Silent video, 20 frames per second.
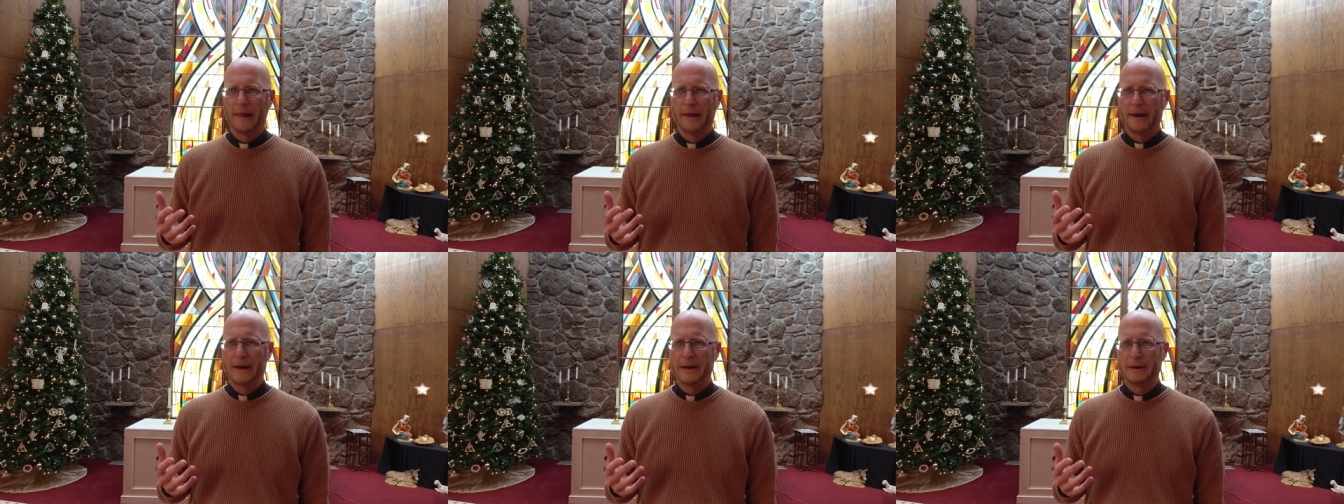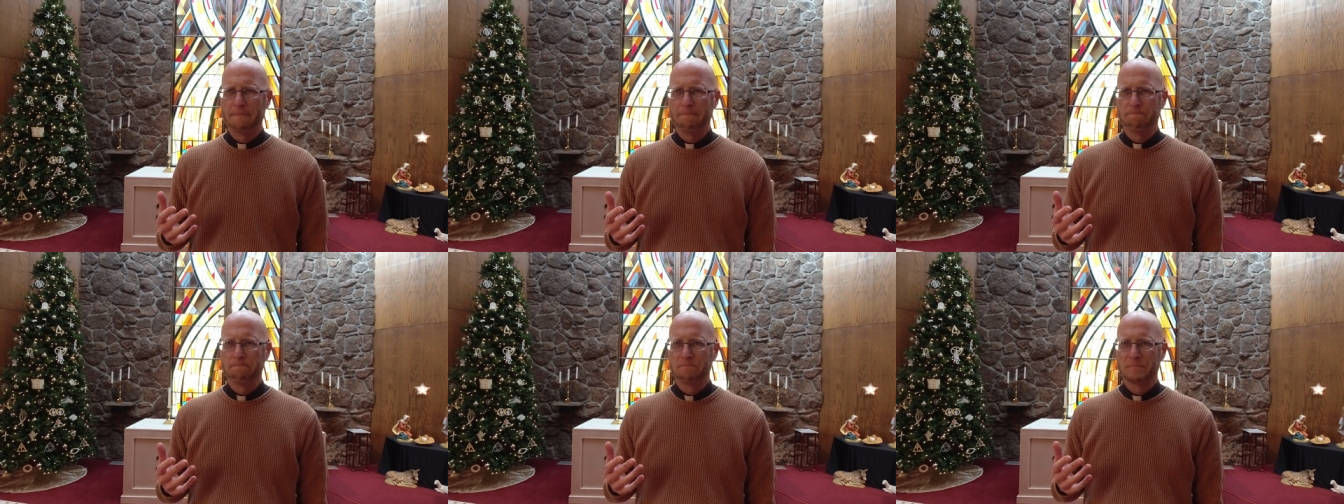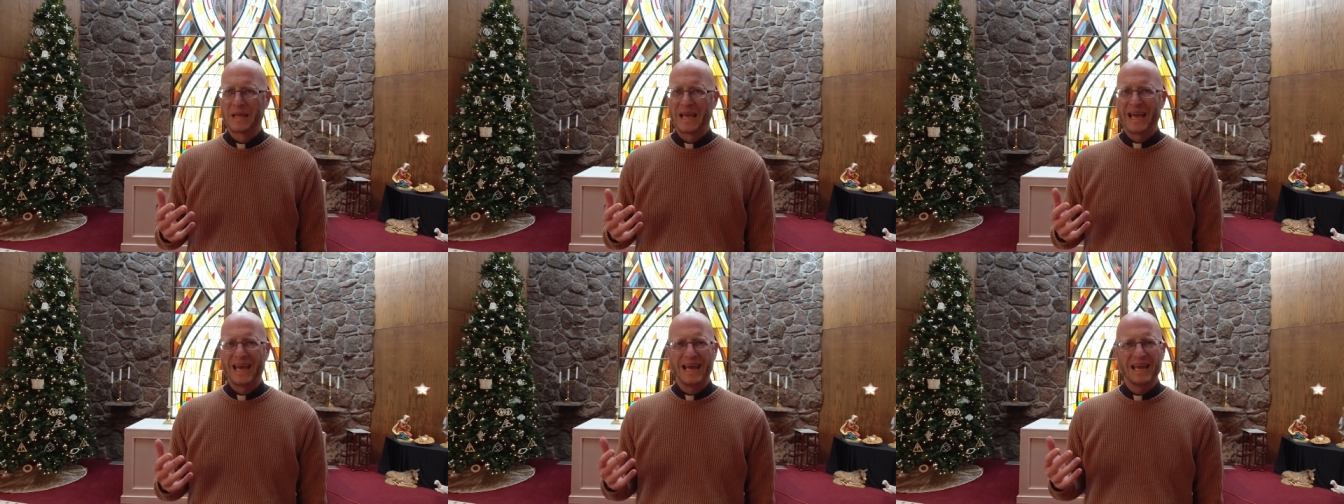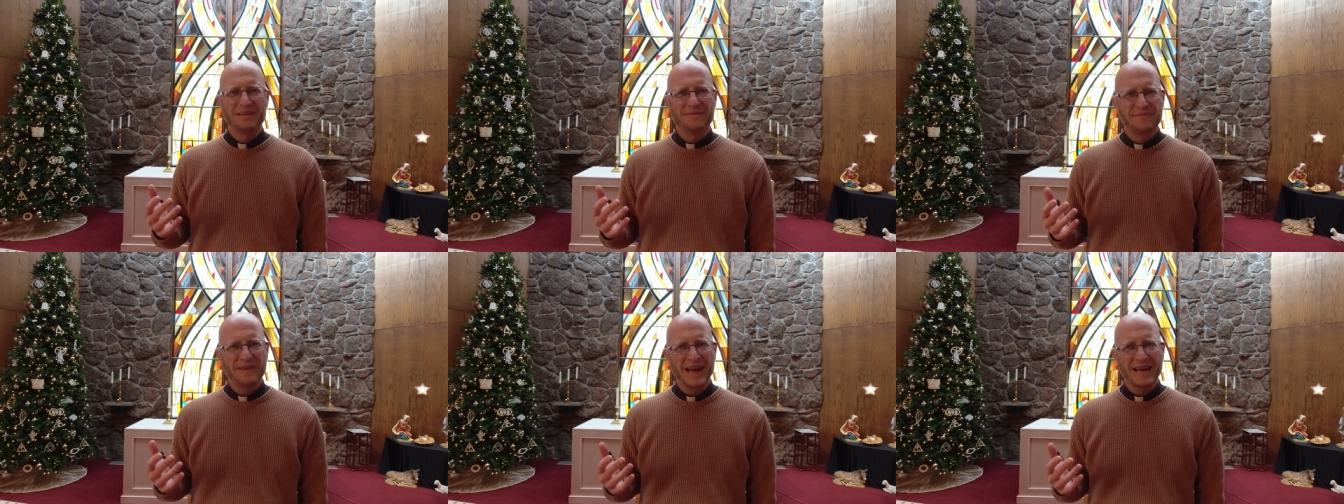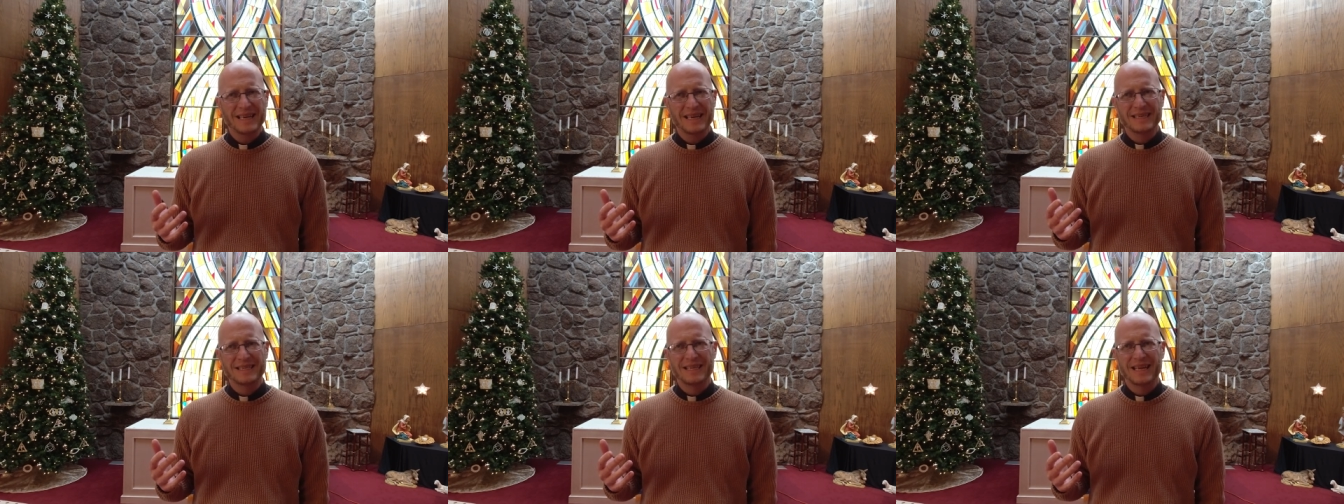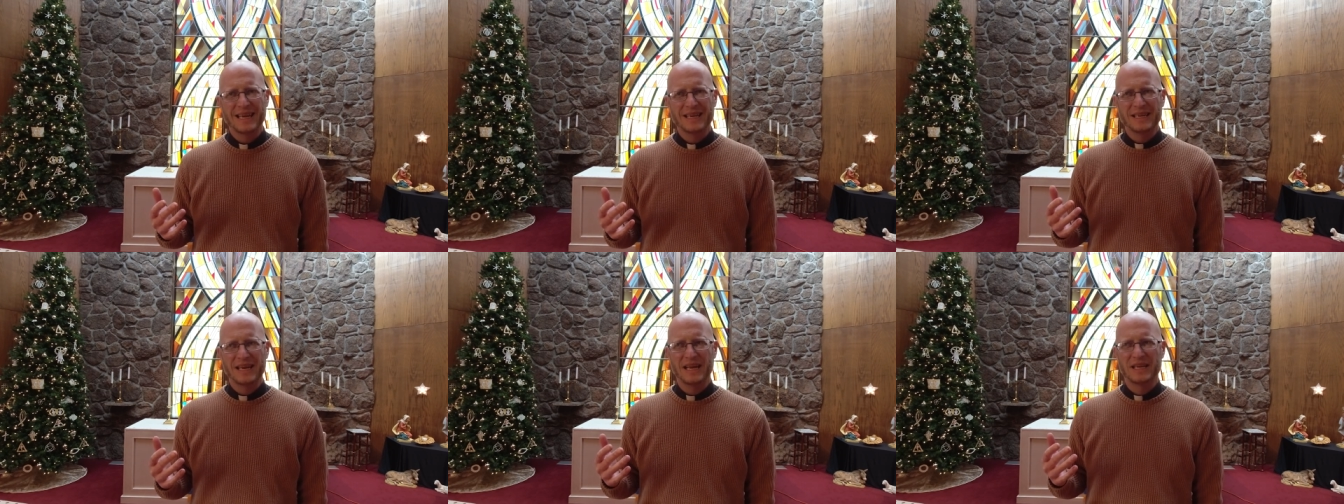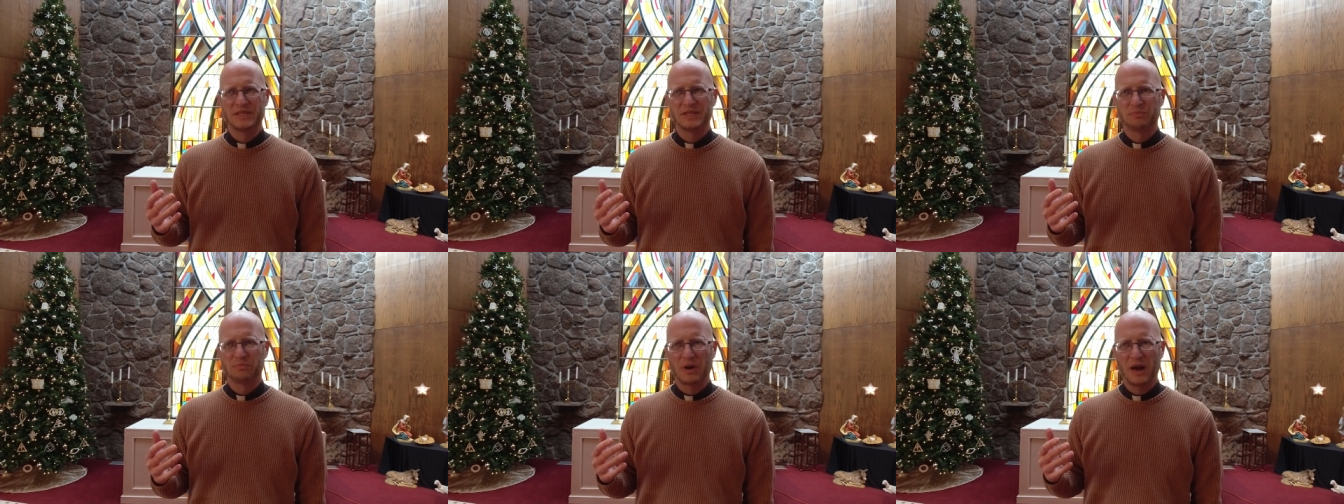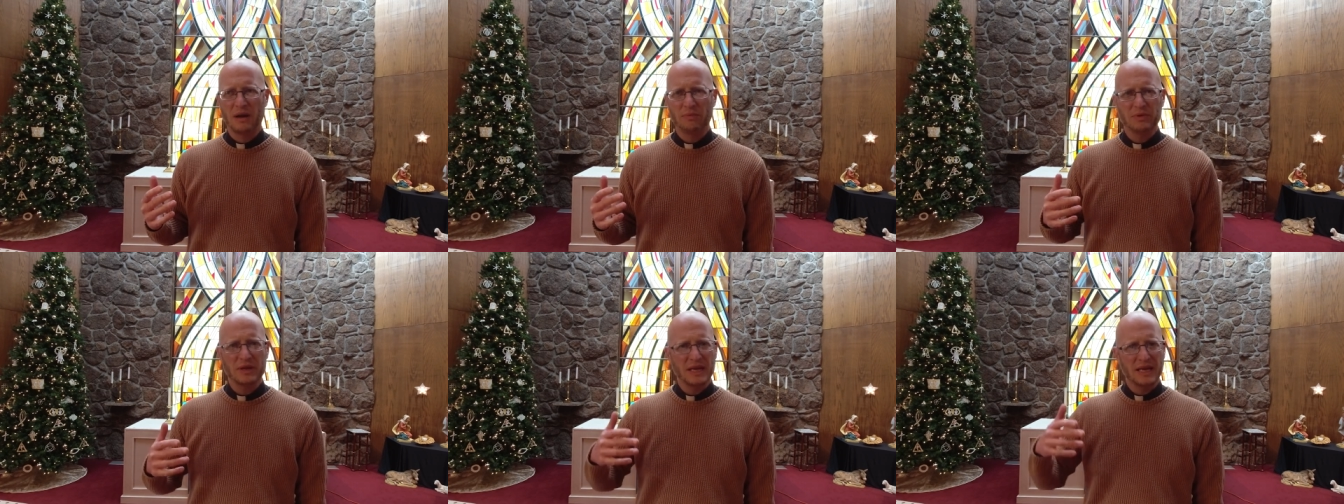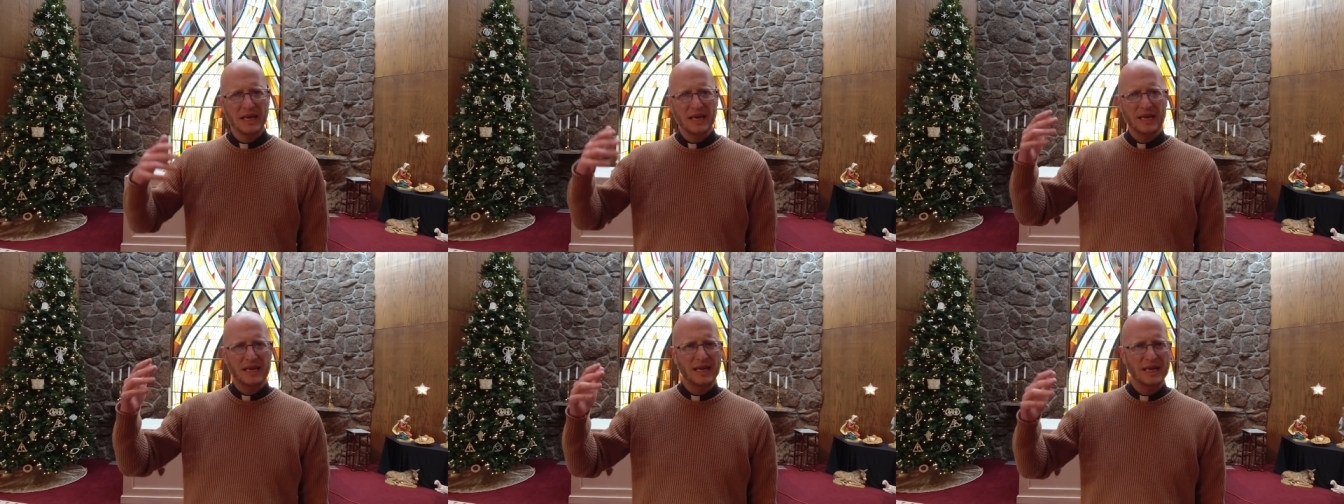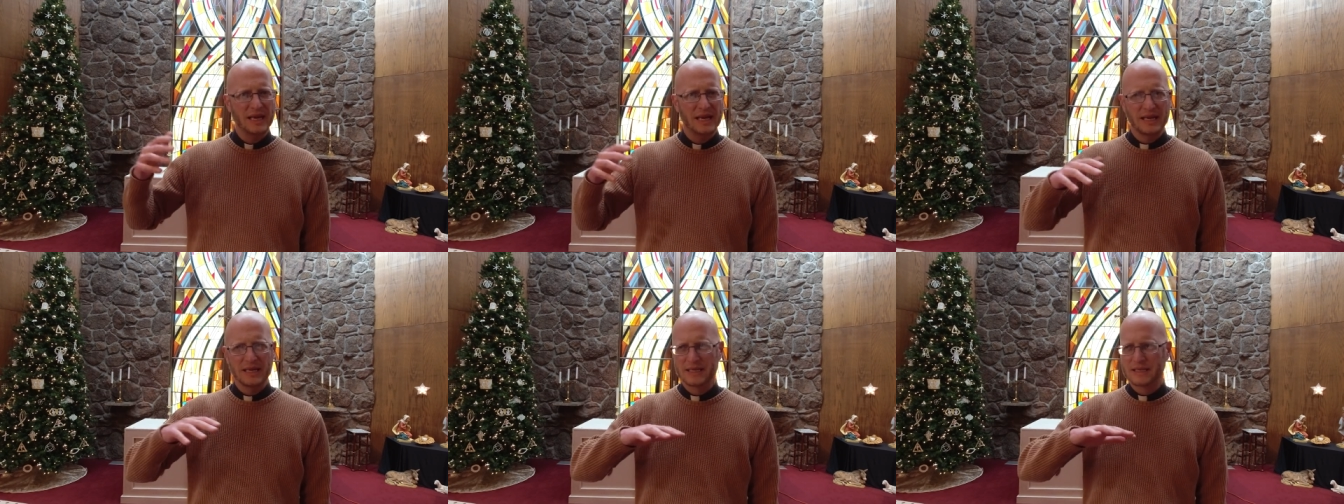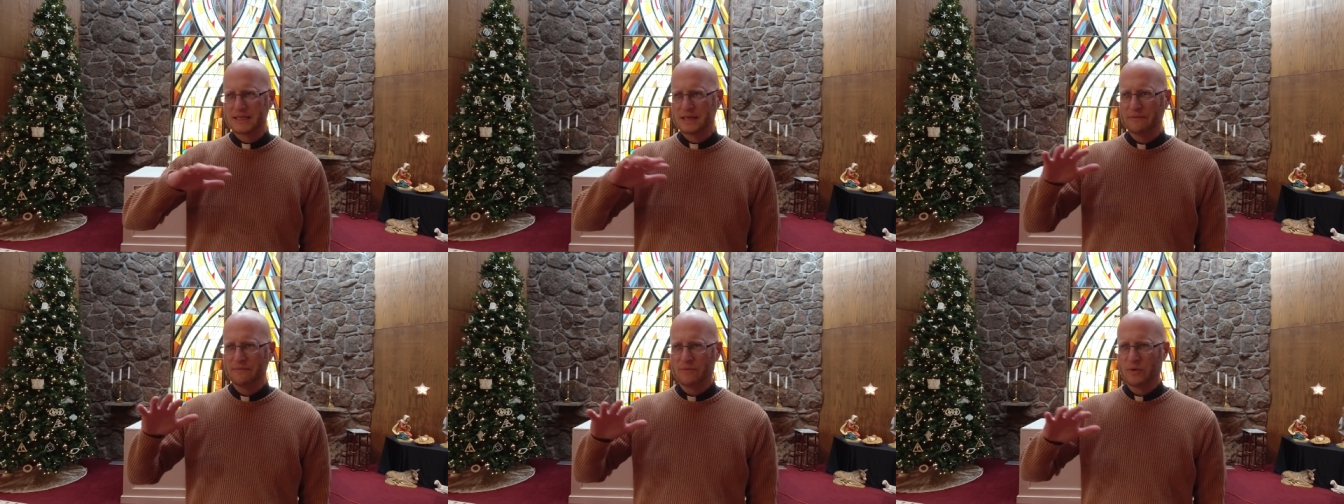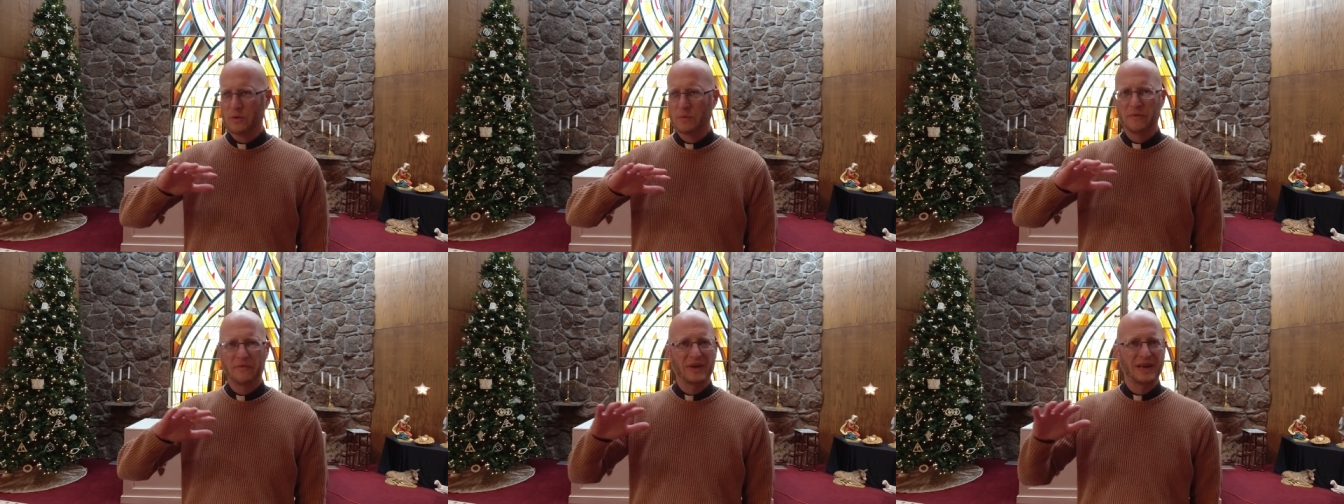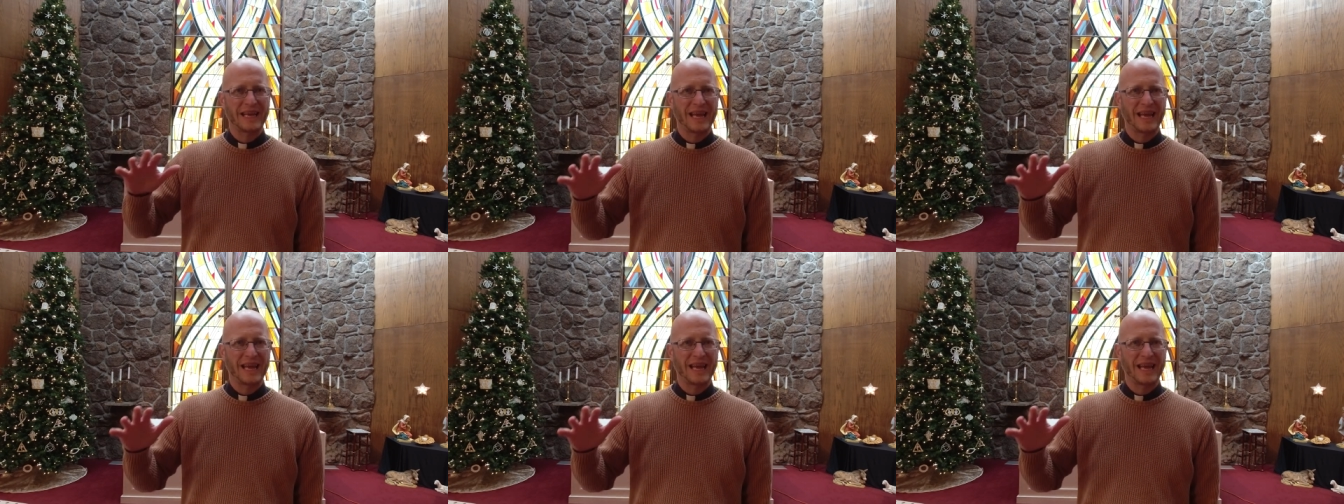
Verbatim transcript: Um, in fact, it, it, it's probably uh, some form of a